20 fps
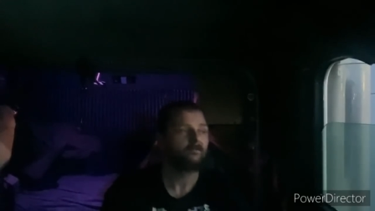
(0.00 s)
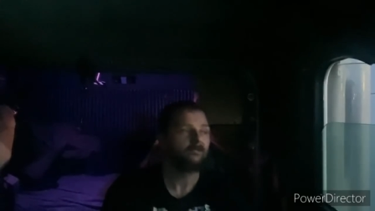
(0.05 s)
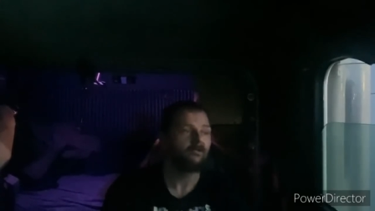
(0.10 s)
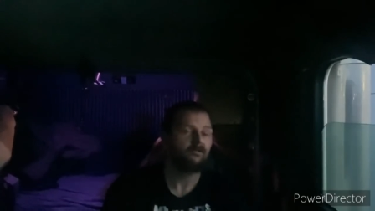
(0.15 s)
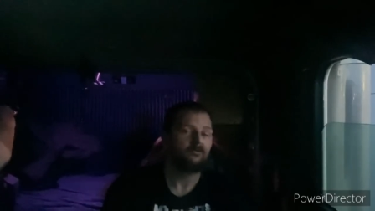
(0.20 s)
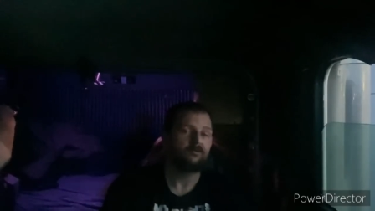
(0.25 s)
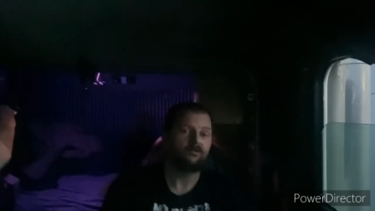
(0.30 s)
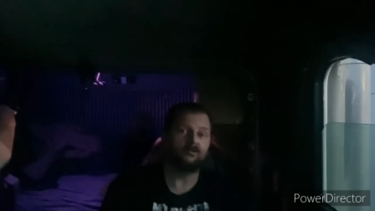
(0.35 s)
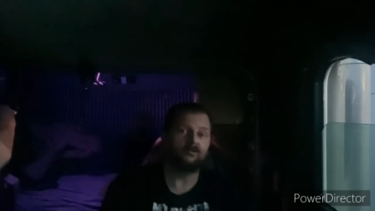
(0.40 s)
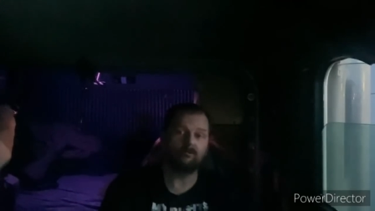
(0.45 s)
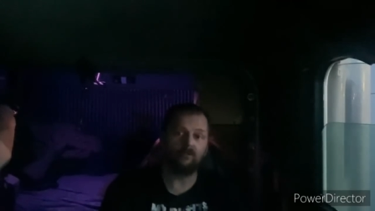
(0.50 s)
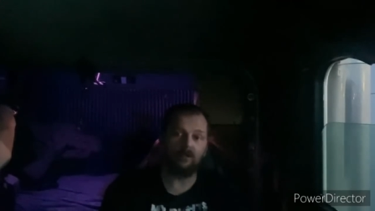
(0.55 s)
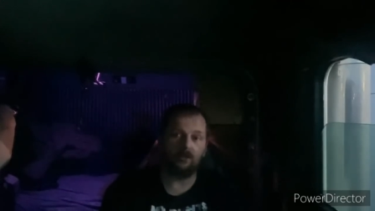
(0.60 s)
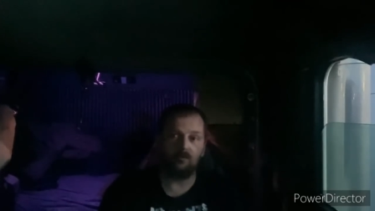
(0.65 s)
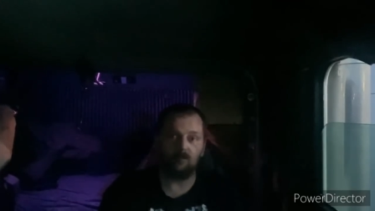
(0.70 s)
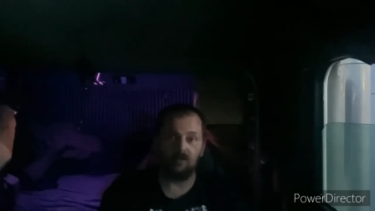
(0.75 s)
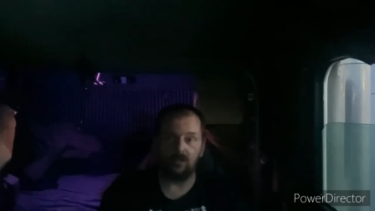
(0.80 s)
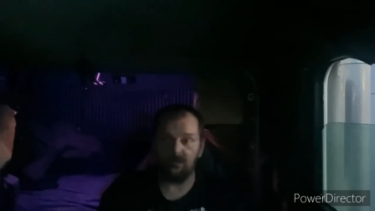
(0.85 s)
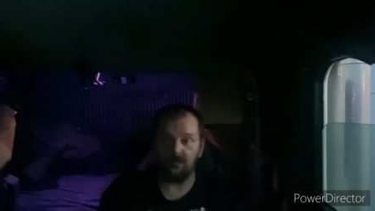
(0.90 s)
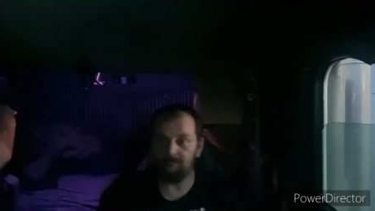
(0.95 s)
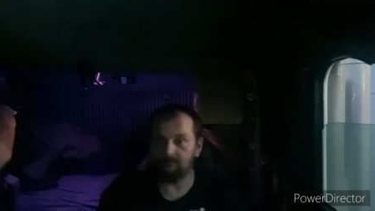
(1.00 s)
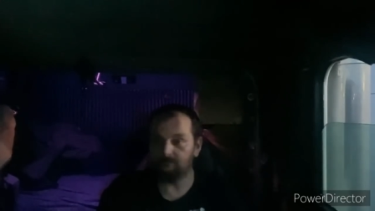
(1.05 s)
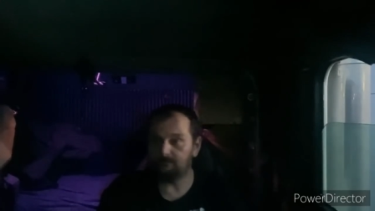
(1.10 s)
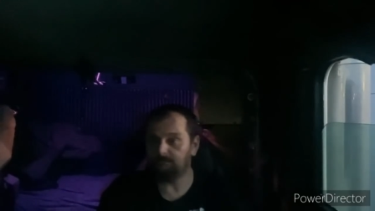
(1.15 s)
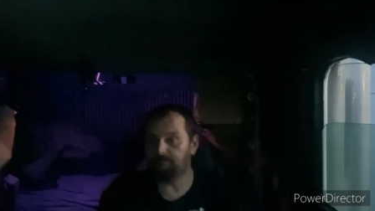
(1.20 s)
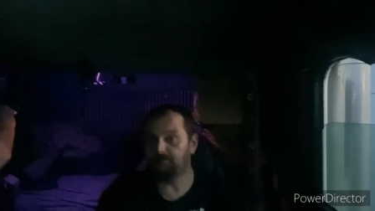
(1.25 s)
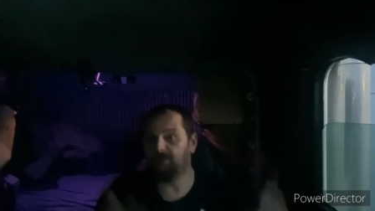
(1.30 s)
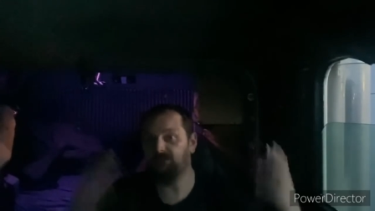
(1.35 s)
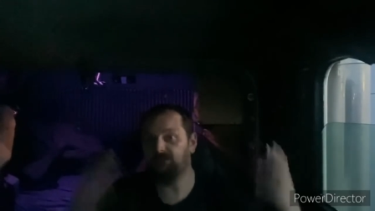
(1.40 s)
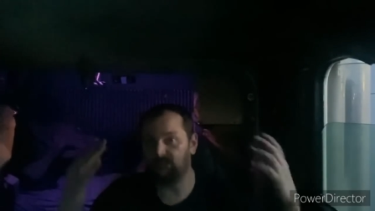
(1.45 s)
you go up
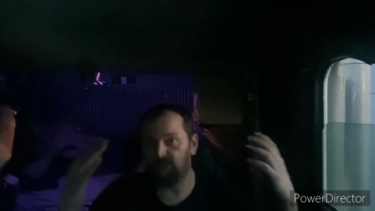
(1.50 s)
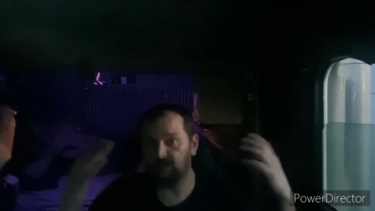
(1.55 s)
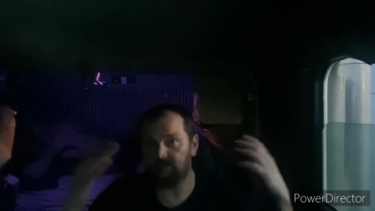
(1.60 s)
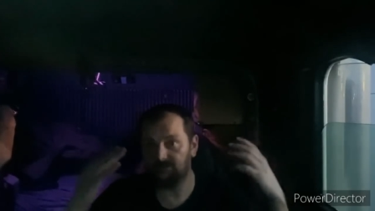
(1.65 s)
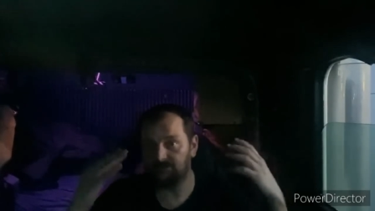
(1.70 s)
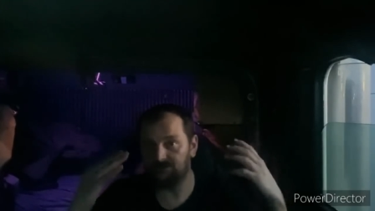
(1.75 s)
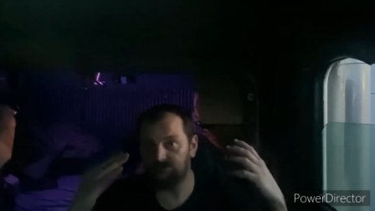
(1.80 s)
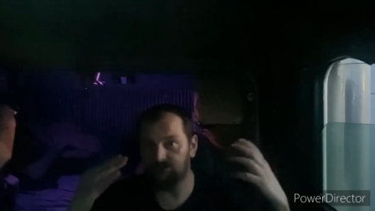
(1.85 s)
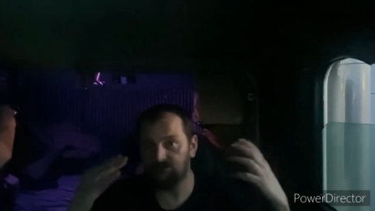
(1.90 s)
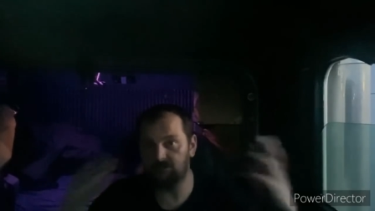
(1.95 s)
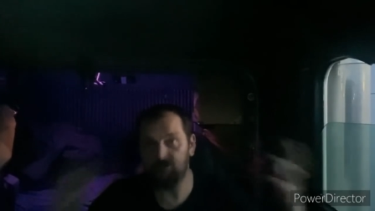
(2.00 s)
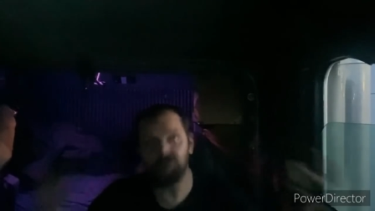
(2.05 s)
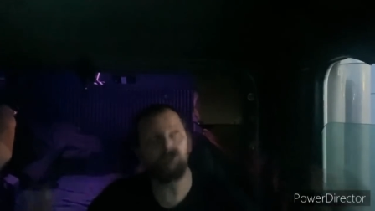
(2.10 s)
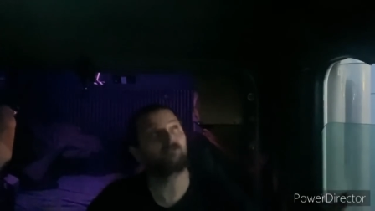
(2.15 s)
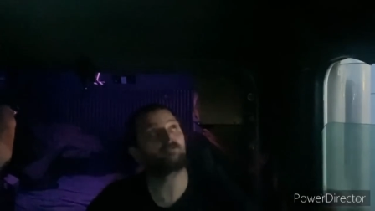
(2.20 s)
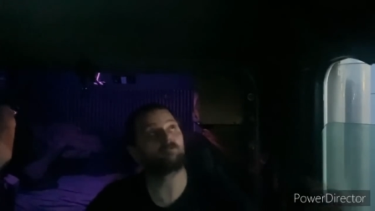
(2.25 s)
because you can